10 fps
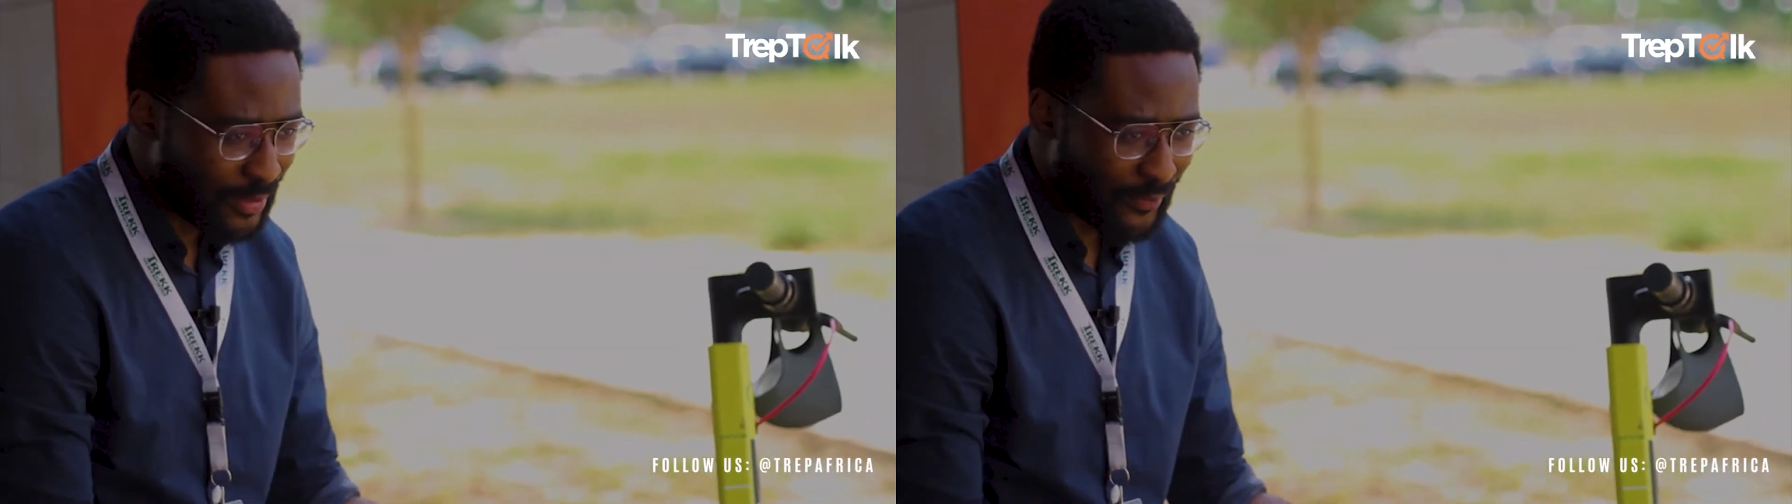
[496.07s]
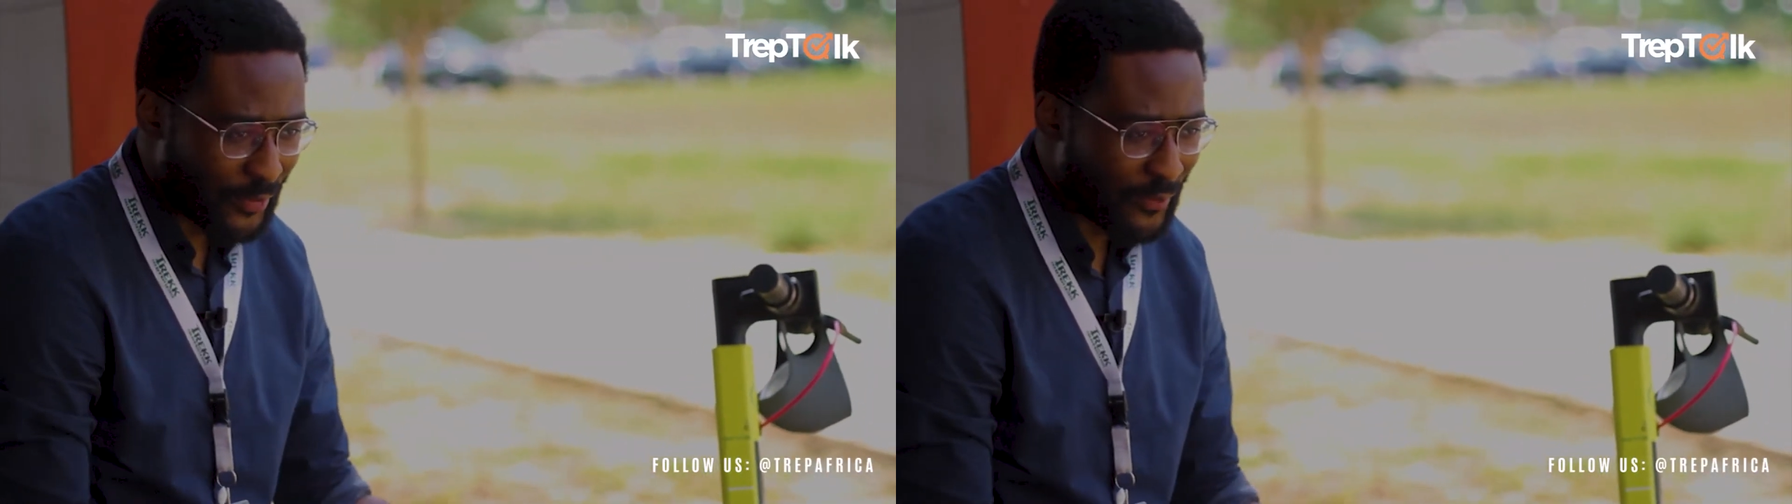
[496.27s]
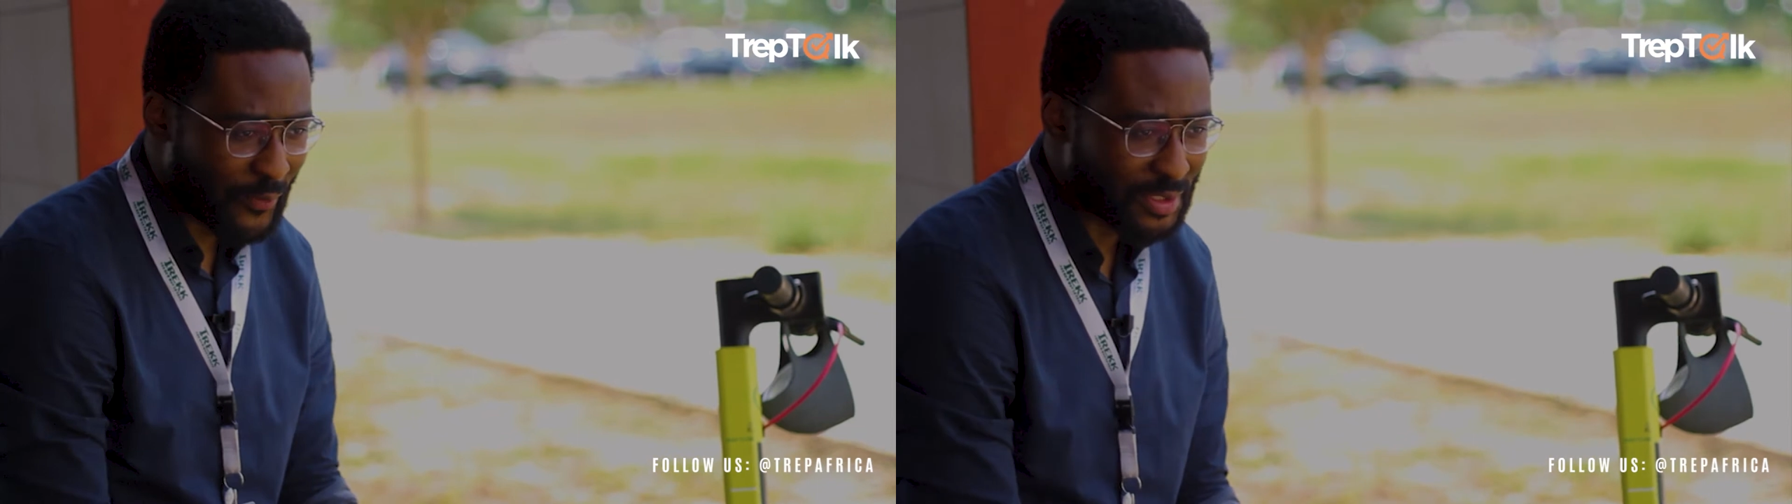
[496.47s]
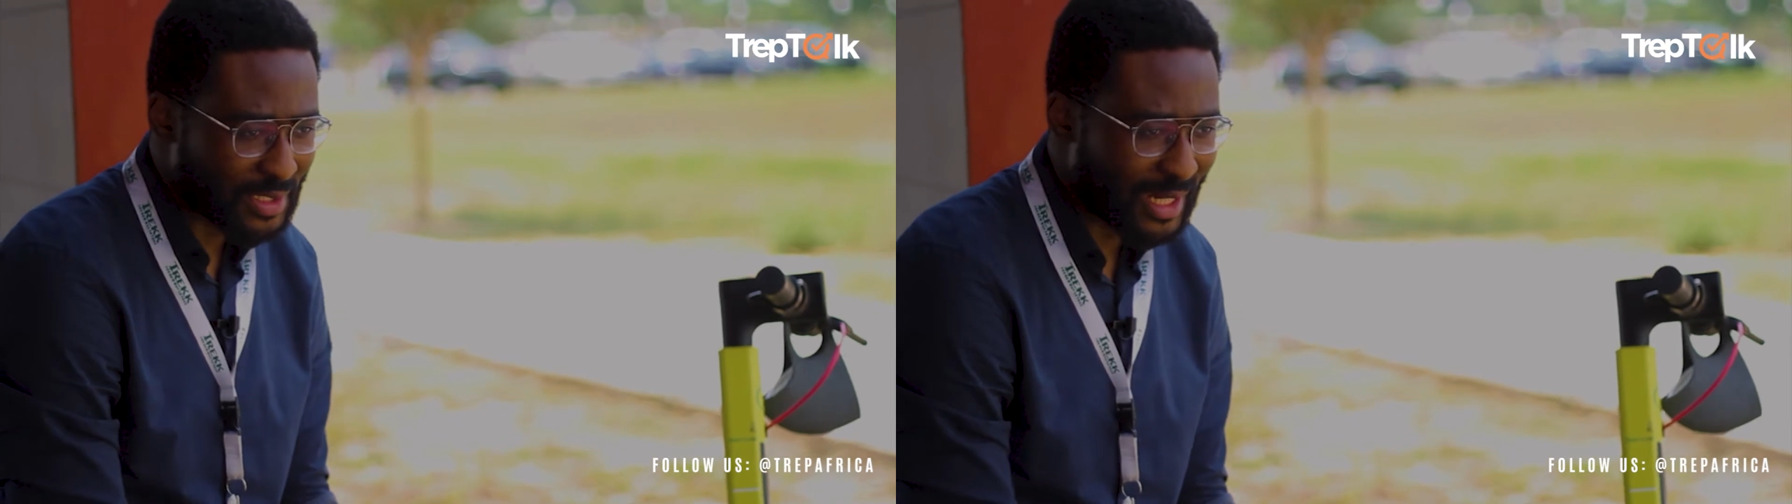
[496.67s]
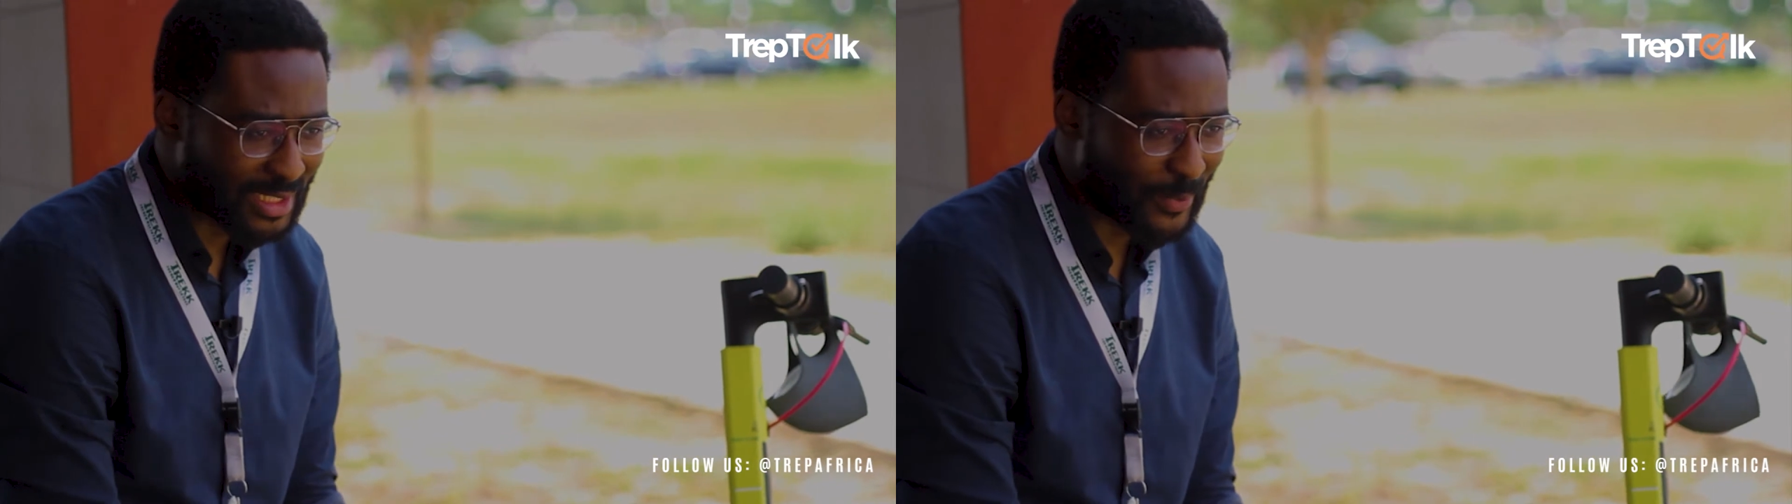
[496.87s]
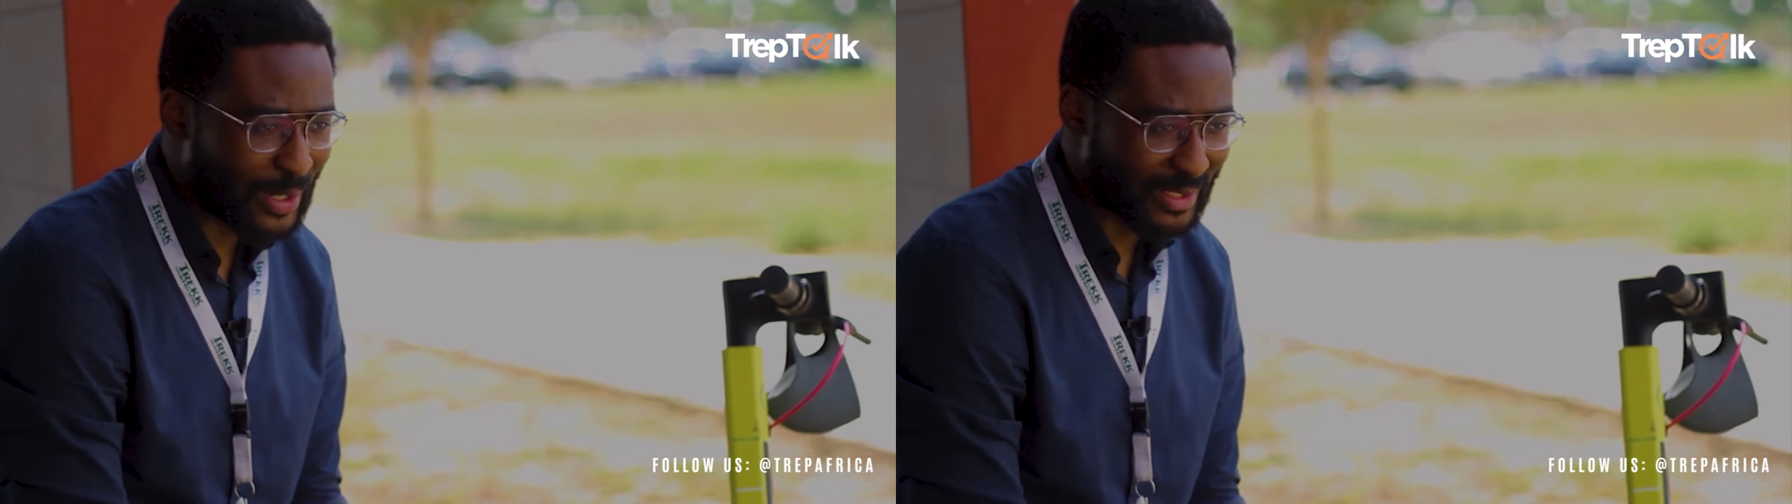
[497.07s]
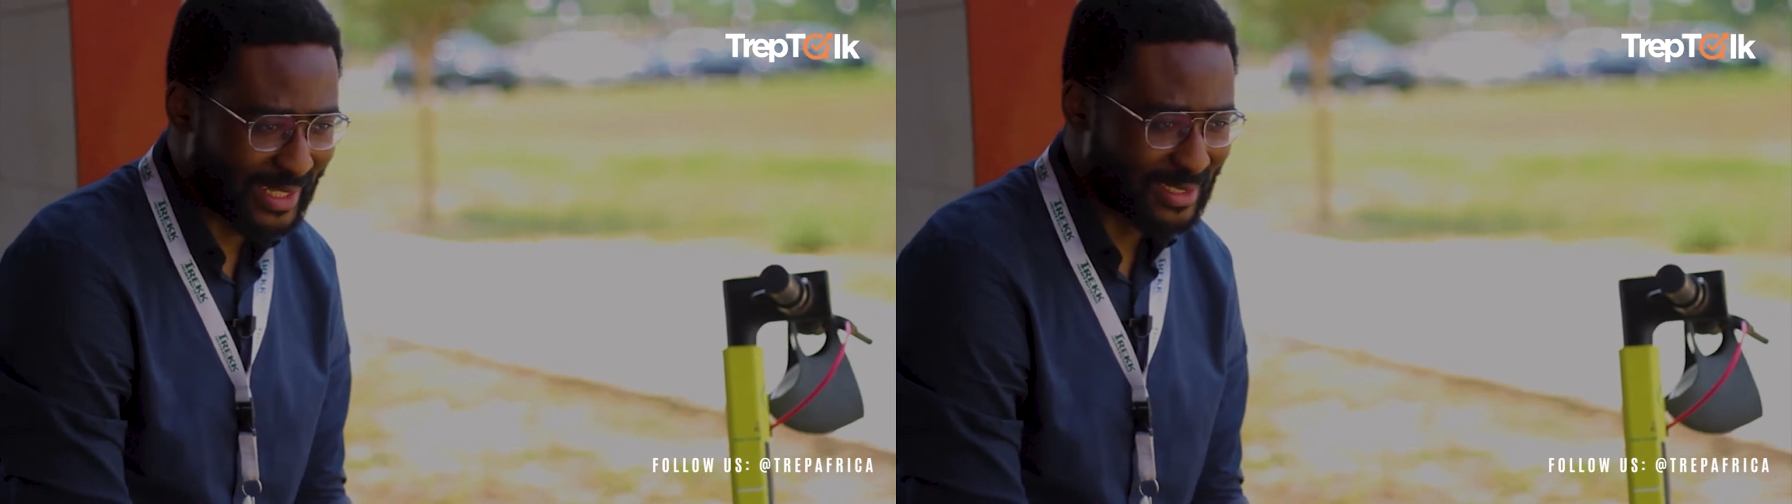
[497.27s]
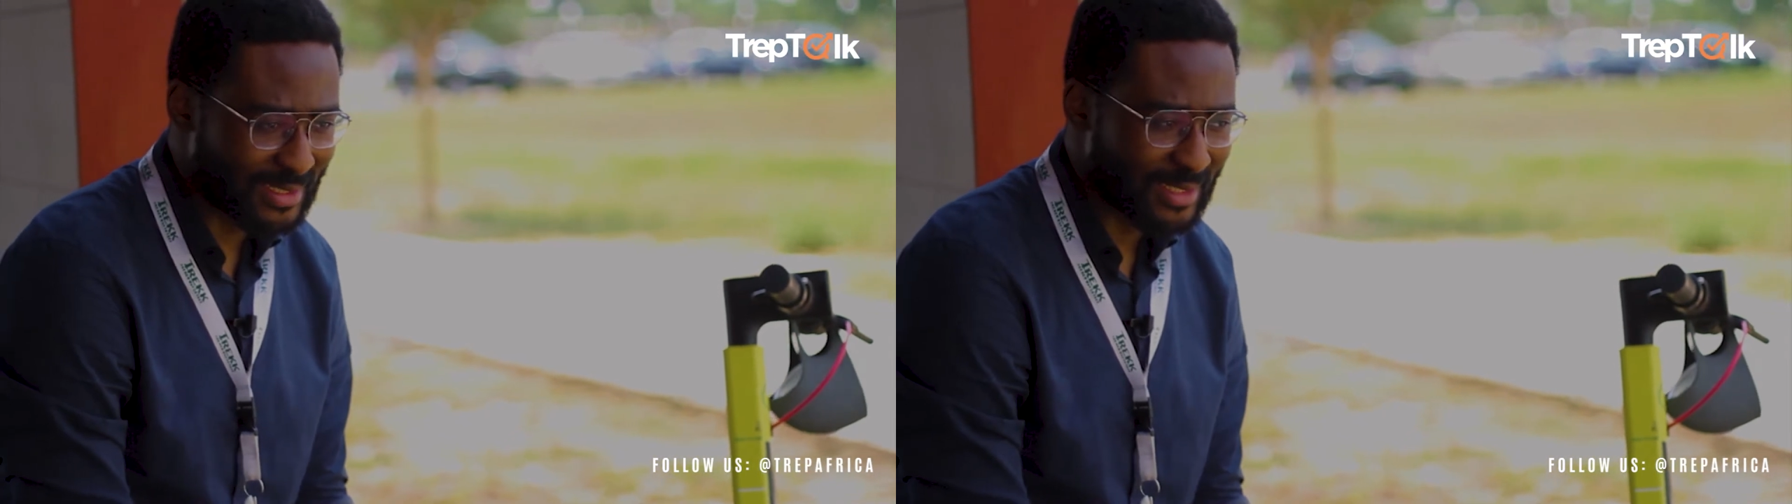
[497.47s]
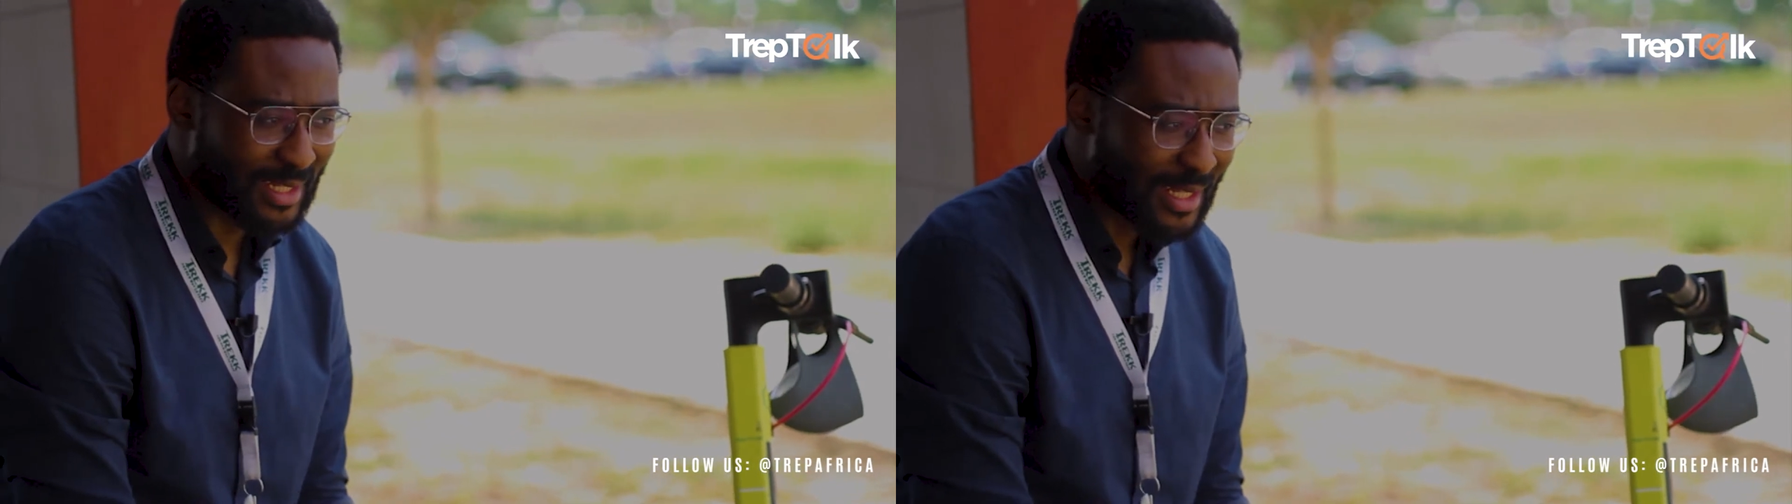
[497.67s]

for your first and last mile needs.